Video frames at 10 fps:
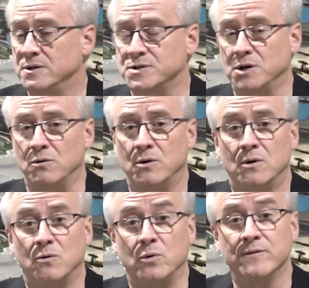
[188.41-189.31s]
So
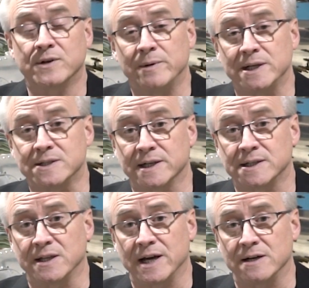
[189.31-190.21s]
we've committed
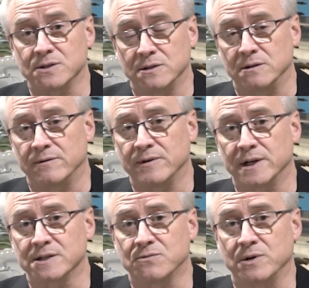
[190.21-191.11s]
$60,000 over the
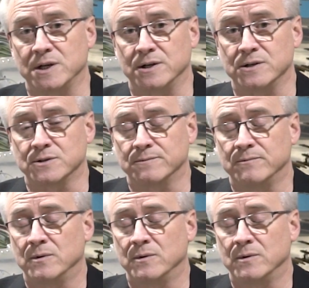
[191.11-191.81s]
next 3 years.